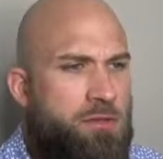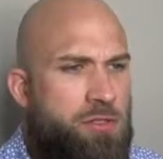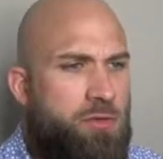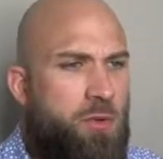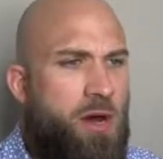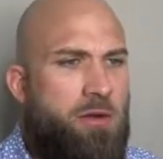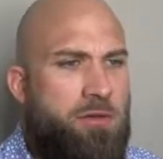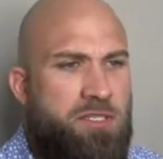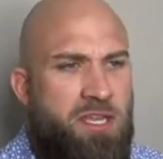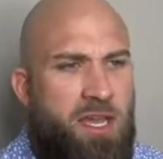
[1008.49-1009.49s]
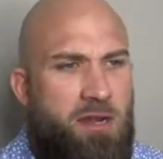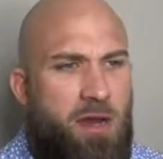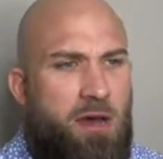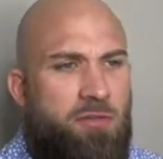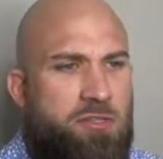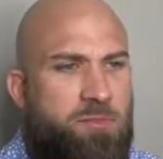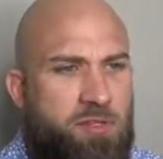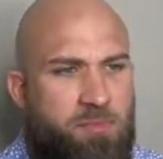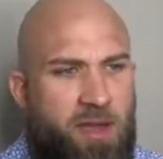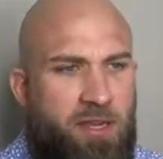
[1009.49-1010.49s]
to understand others'
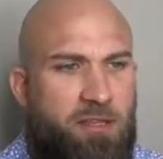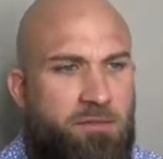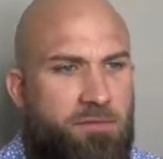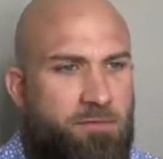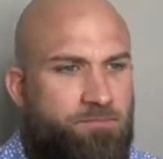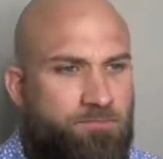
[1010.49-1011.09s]
perspective,